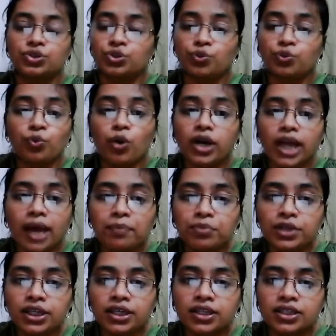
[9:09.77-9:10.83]
So what
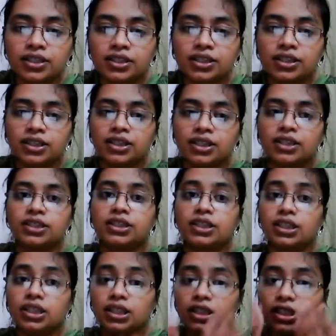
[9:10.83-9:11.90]
happened?
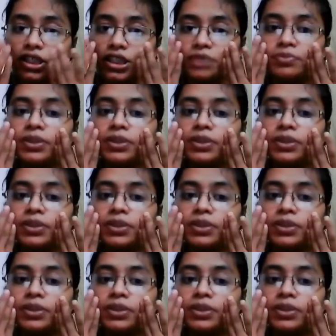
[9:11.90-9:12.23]
Tears